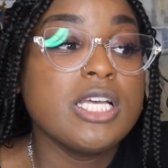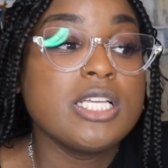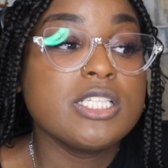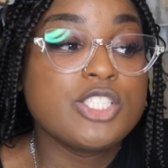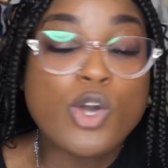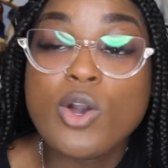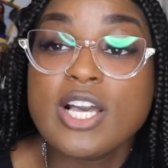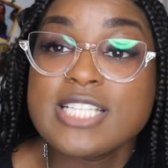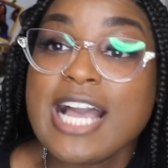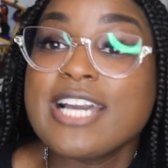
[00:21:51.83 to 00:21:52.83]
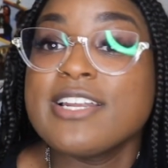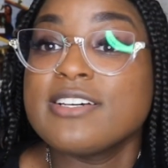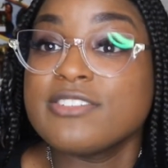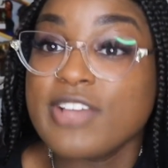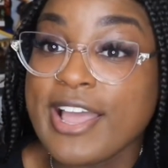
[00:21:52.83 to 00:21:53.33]
So, because
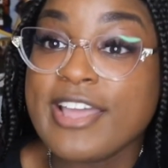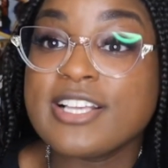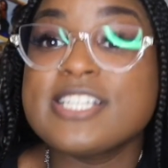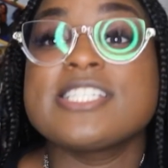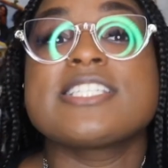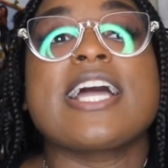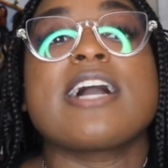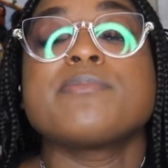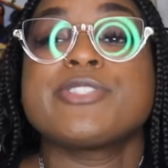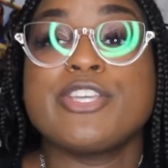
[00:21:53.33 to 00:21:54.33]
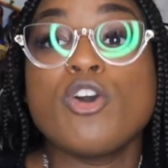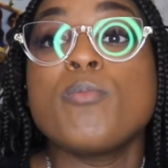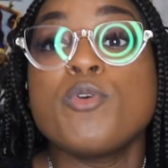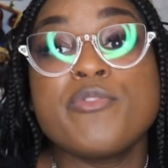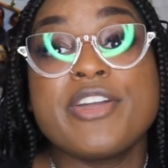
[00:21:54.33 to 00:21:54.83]
it's like I'm still
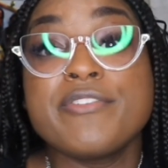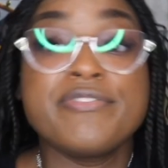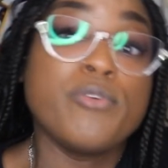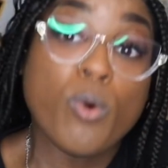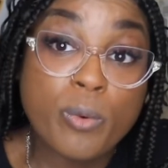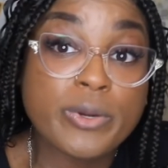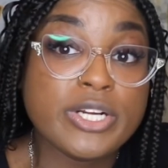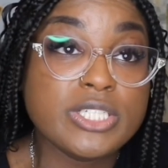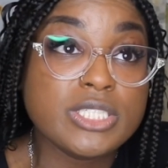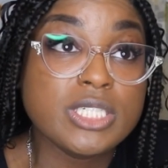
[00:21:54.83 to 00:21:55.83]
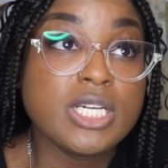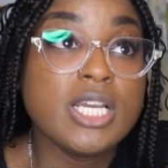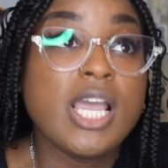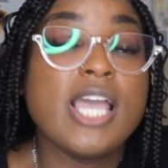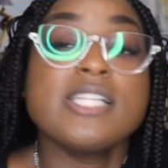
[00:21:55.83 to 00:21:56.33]
moving forward
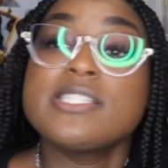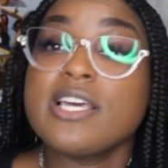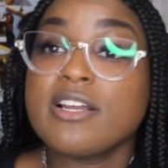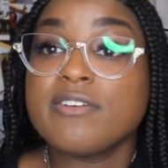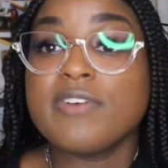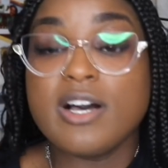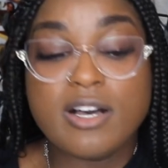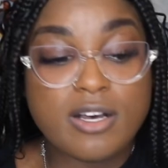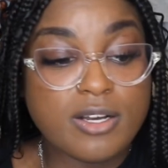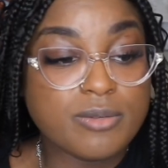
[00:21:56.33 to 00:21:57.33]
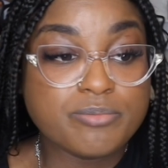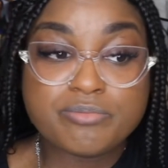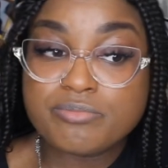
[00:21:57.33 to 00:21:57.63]
instead of